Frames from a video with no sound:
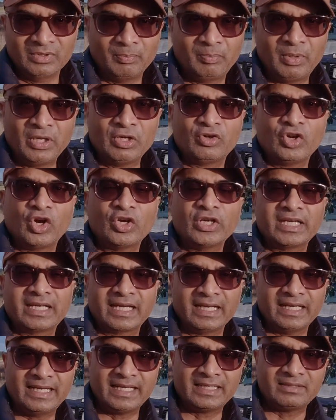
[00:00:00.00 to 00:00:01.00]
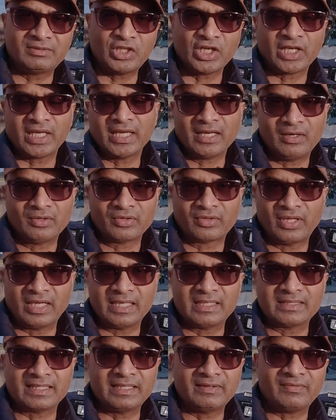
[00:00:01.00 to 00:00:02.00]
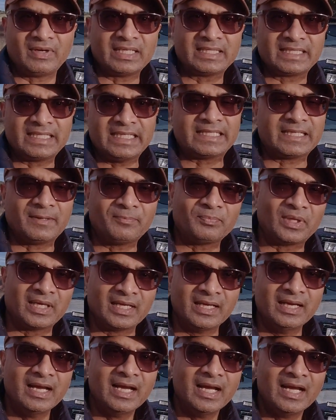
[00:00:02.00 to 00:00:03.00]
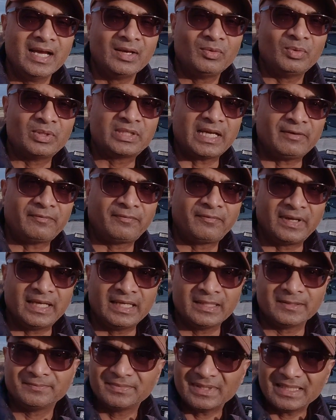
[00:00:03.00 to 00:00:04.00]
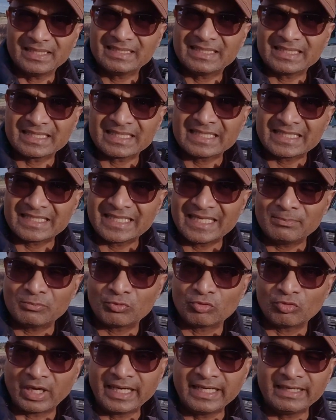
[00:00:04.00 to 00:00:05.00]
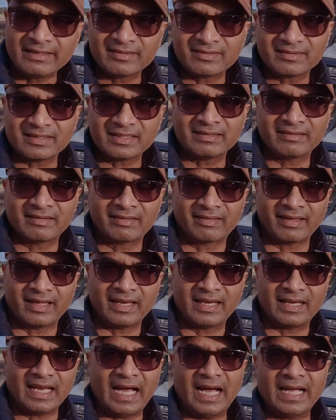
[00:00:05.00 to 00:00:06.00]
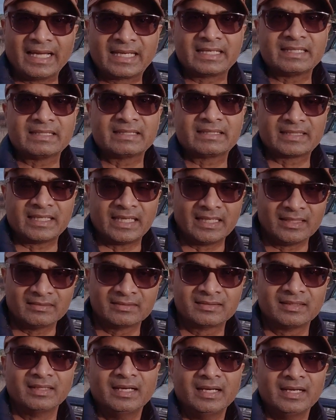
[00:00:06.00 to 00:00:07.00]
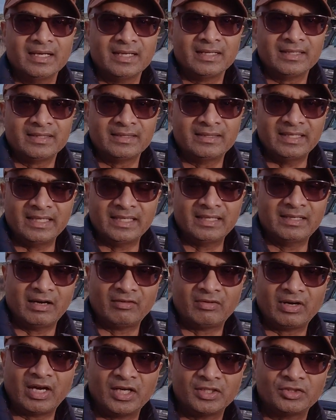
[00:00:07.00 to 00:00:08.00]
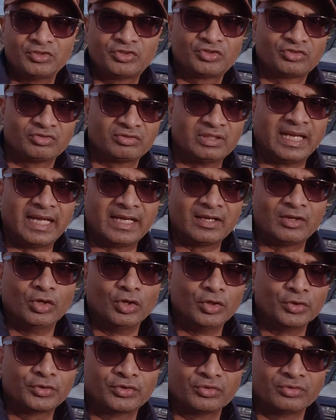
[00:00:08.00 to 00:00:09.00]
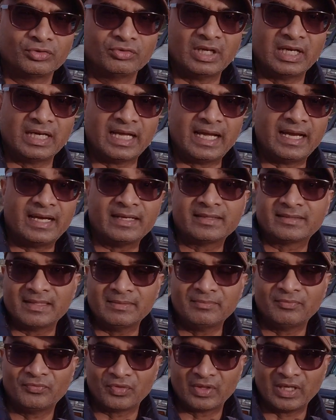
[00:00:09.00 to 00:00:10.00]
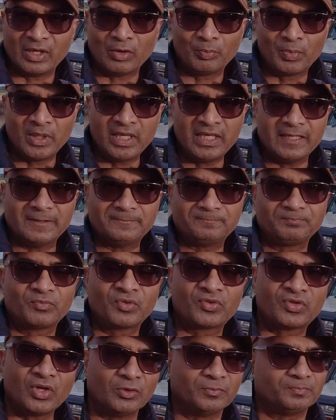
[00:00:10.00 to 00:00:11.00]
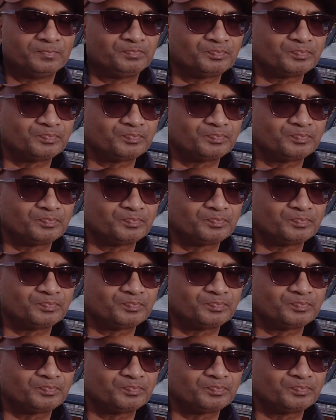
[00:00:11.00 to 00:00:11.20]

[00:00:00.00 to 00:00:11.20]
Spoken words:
periodically and checking out things. And if I see something which I feel doesn't seem right, then I consult the garage that I go to and I ask them for their opinion. So